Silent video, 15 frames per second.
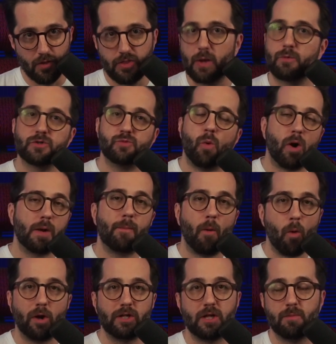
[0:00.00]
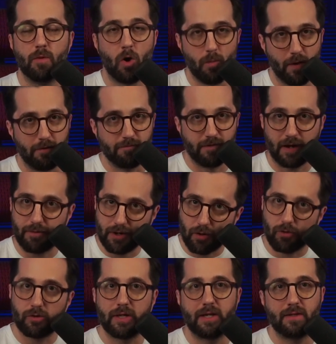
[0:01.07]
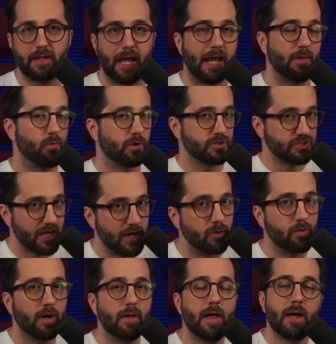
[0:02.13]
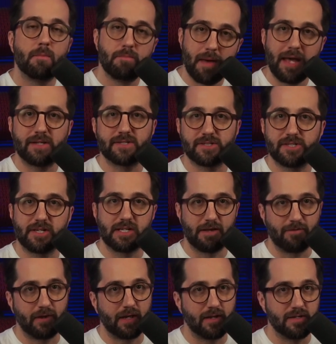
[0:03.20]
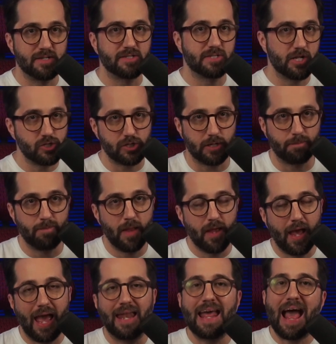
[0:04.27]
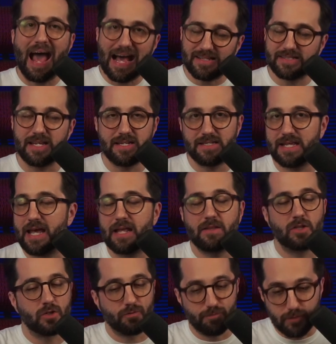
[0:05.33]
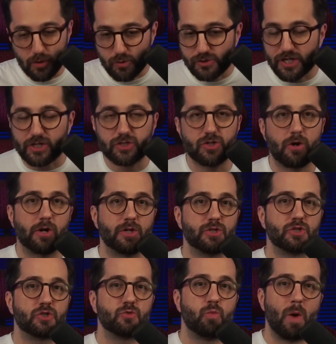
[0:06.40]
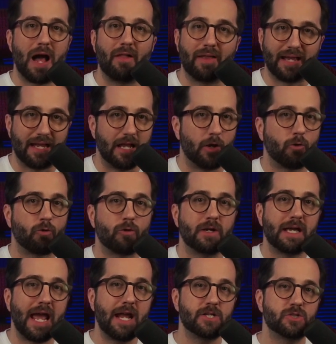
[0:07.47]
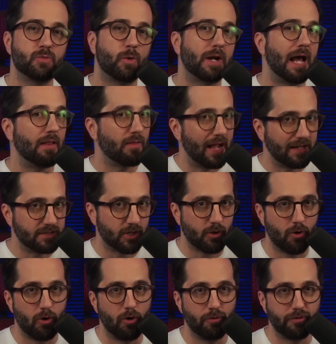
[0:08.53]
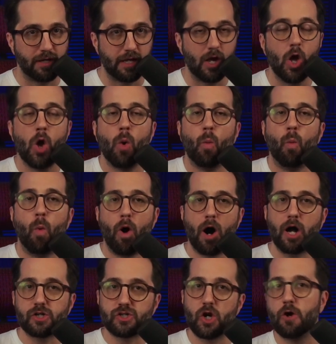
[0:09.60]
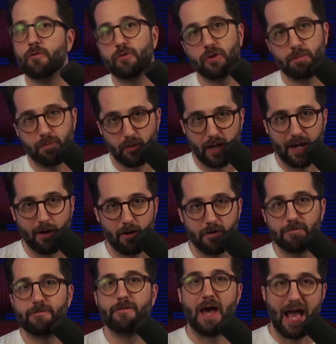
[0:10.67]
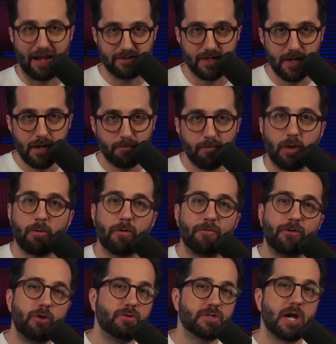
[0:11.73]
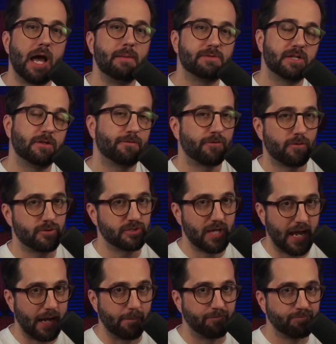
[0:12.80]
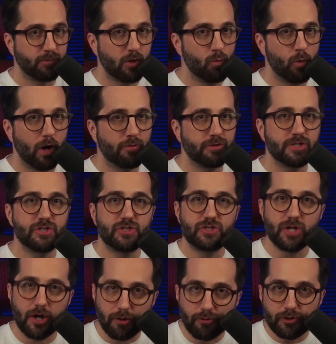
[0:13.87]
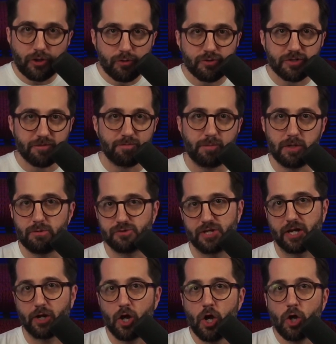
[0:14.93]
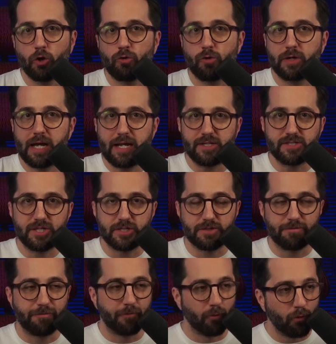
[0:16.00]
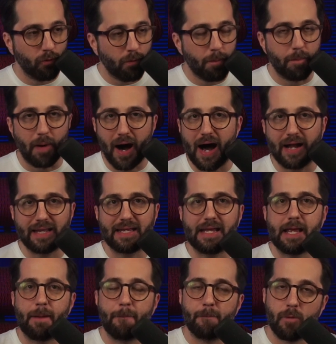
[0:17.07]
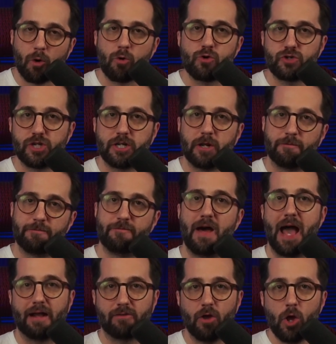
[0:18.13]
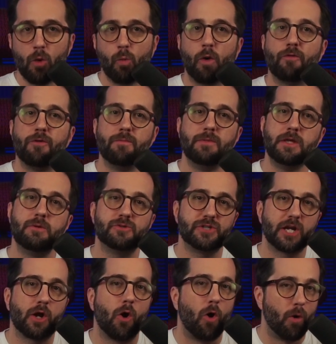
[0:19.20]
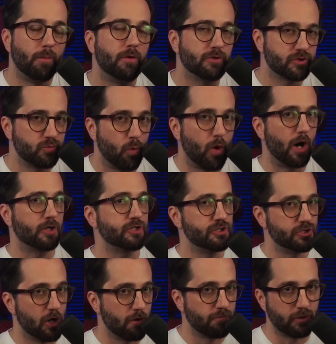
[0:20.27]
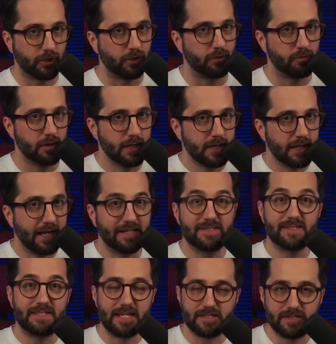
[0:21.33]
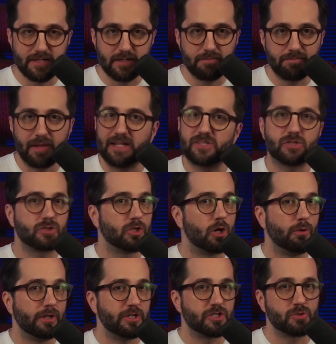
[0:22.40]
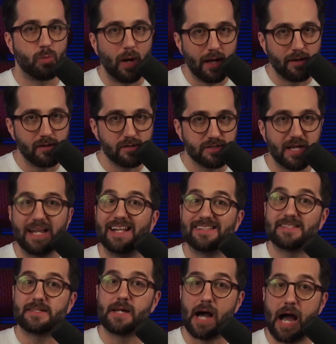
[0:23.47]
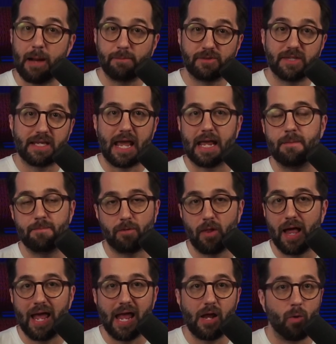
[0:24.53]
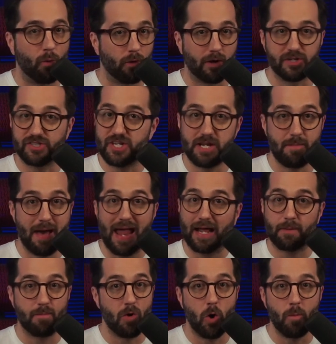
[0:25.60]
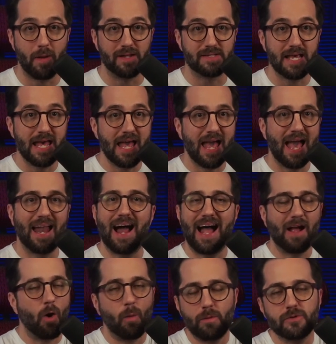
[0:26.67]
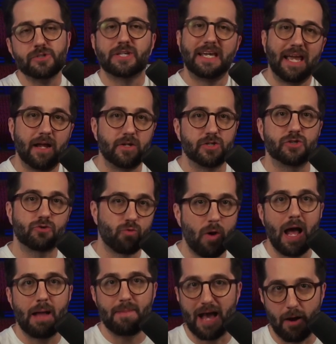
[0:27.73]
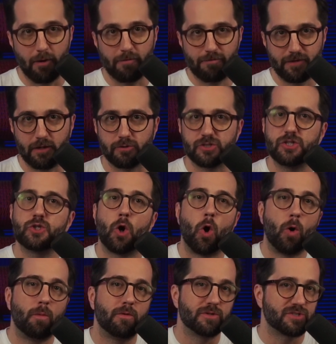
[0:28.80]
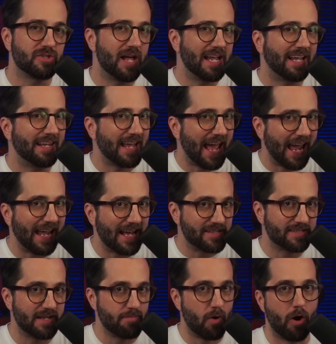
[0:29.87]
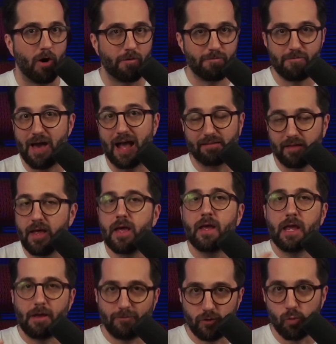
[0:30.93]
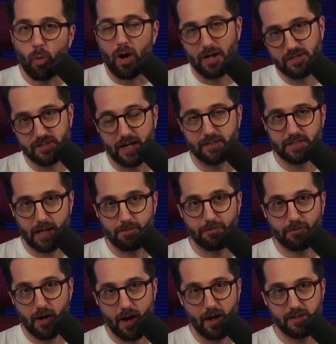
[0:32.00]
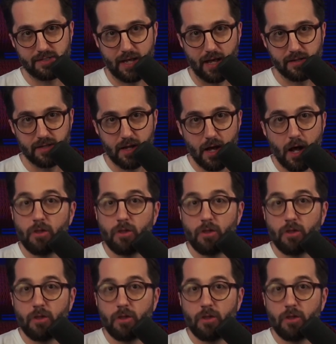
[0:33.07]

There was one poignant moment very early in the game where Senua makes a significant decision, and as it did, the music started swelling, and it creates what I like to call the wash over the player effect. There were a few times in the first game where the subtle use of music creates this full body immersion effect where the music almost washes over you. It's distant, it slowly swells, and it's timed with the gameplay or a cinematic moment, and I almost can't describe how it feels. It's almost like an ASMR effect if you watch that type of content.